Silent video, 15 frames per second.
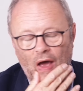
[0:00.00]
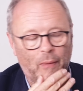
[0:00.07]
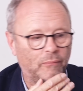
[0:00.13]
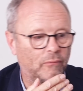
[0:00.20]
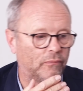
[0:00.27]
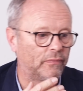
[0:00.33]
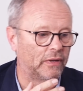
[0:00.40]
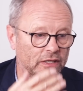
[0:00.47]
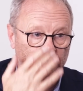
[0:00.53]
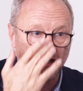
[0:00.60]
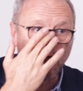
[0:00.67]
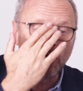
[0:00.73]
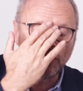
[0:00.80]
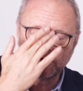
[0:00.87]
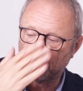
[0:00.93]
There's
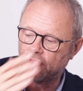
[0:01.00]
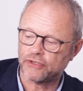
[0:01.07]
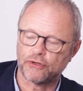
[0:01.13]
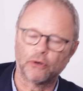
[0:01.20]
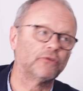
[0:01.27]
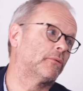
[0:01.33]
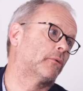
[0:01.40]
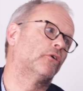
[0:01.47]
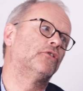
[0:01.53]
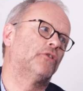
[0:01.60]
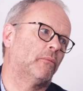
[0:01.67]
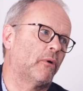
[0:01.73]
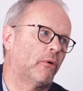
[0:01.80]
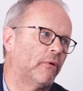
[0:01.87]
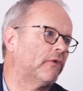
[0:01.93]
loads of other stories we could
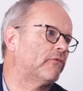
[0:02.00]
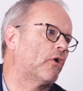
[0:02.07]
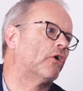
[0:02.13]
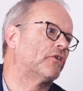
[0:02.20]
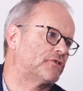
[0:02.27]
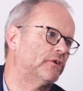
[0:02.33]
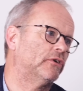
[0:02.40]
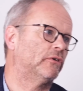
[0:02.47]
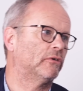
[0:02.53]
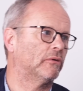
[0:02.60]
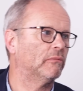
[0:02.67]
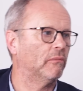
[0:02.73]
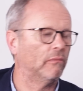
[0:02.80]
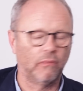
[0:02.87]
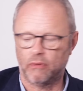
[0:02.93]
do, but we've got to
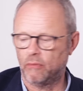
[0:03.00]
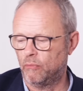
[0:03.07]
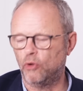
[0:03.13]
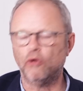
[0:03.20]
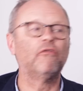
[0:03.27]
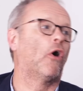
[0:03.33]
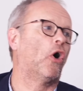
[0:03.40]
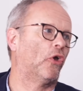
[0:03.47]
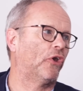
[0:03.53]
move on.